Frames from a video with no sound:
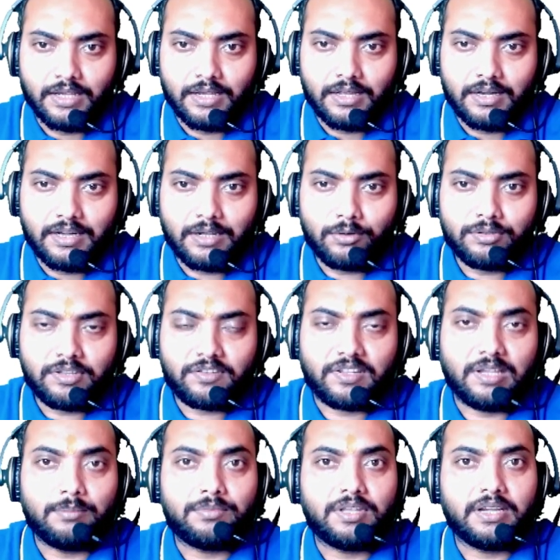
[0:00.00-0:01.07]
Now the
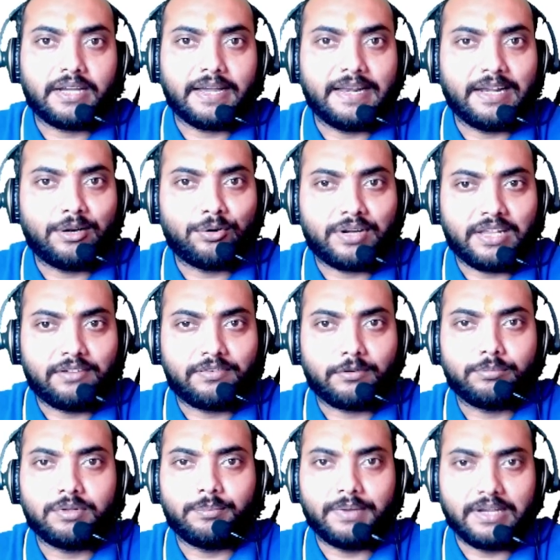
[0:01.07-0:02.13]
same thing I need to take
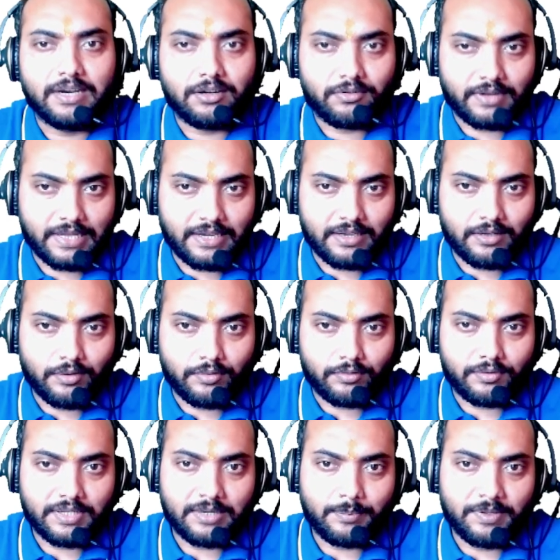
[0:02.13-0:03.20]
from the bigger triangle
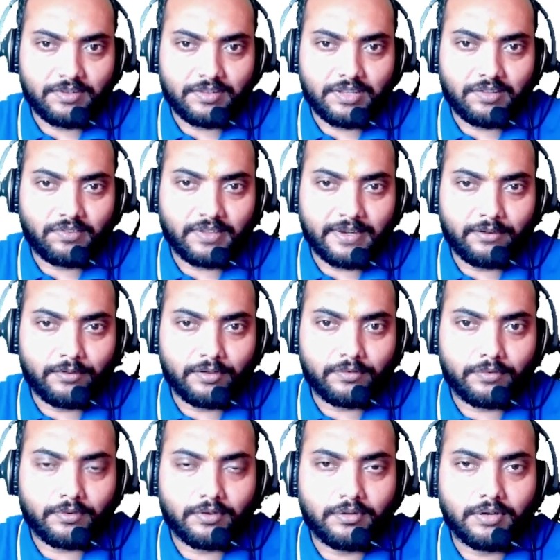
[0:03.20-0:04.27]
also. That means this side
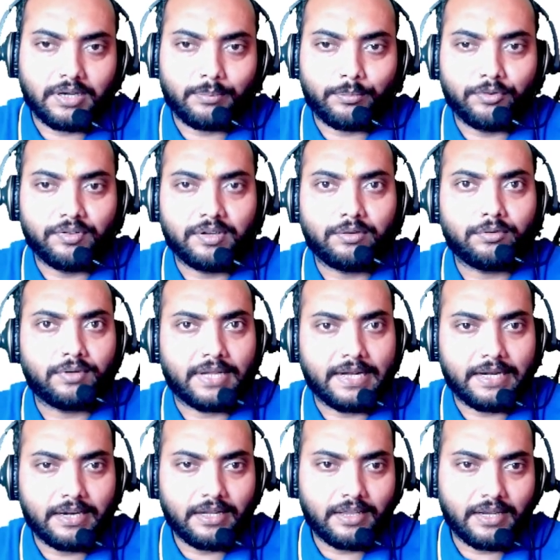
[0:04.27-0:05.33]
was from opposite to
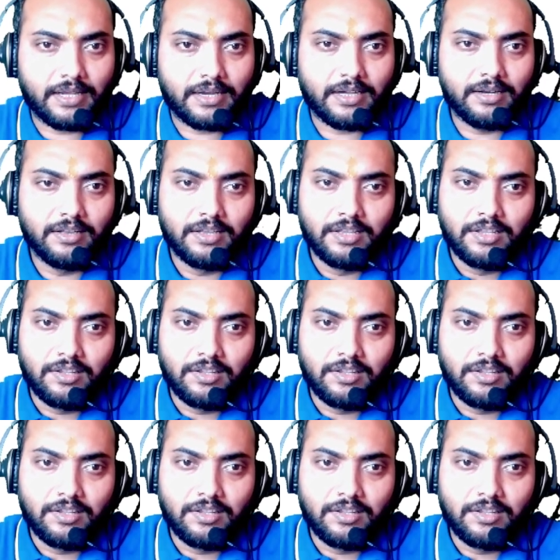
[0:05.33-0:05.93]
90-degree angle.